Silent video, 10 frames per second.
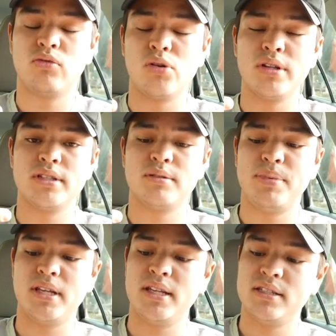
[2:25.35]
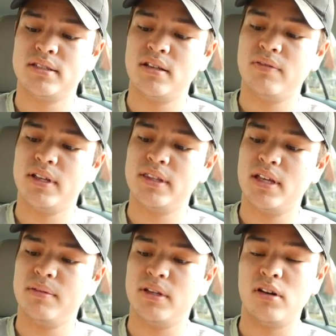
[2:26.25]
rodents, pinkies, and stuff like
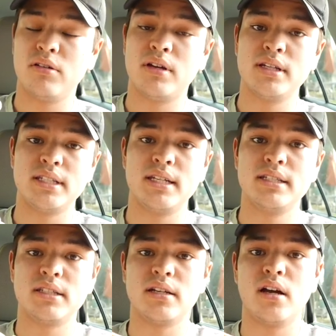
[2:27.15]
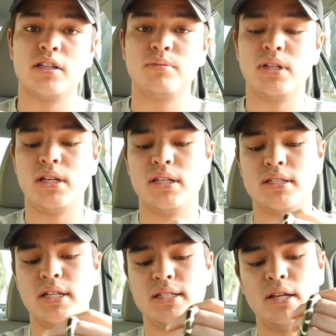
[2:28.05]
that. You know, because he is accustomed to eating
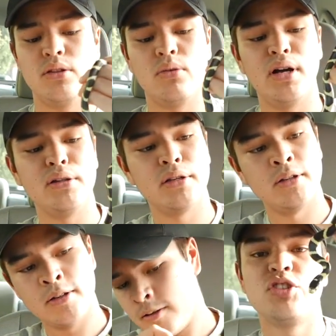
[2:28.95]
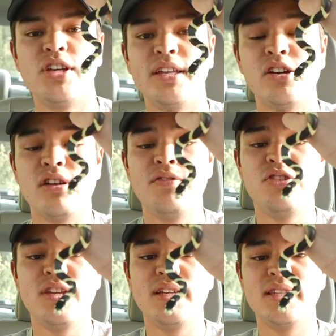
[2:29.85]
snakes out in the wild. So yeah, you know, if you
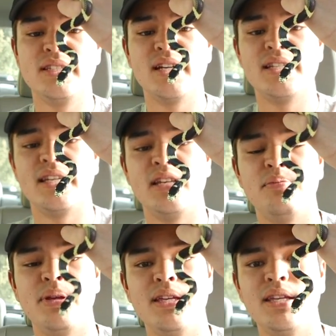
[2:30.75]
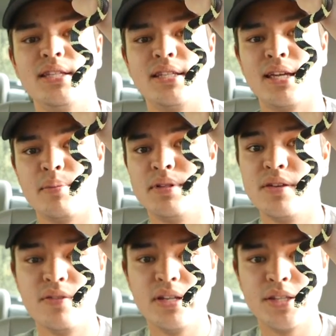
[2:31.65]
did get these guys eating pinkies in
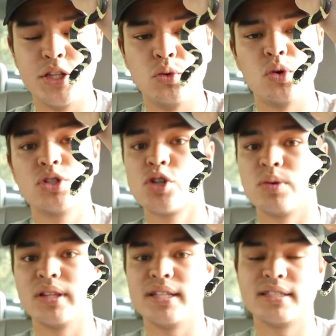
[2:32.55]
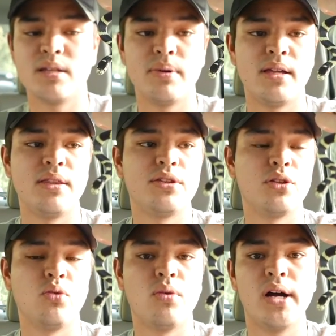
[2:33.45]
captivity, and then you were to release them into
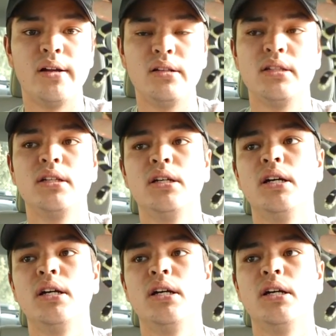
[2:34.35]
the wild,